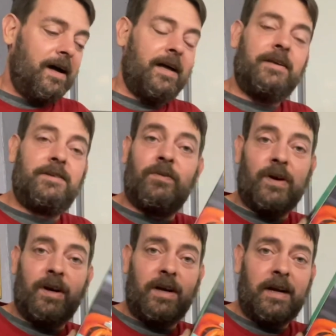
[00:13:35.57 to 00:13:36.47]
it's a
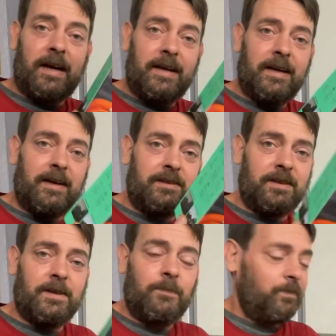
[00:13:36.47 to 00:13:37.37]
very good idea
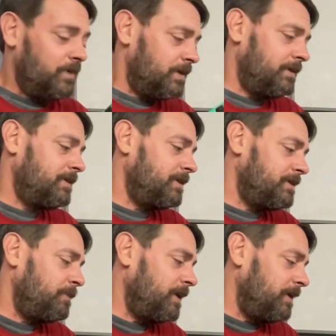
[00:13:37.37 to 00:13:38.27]
to
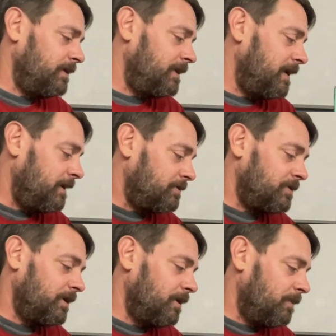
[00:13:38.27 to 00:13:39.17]
spend the
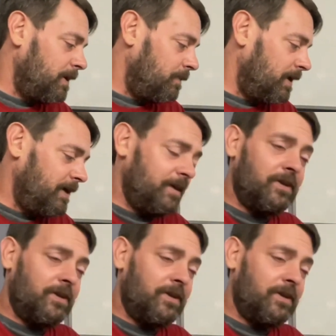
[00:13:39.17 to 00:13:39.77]
extra little bit of money,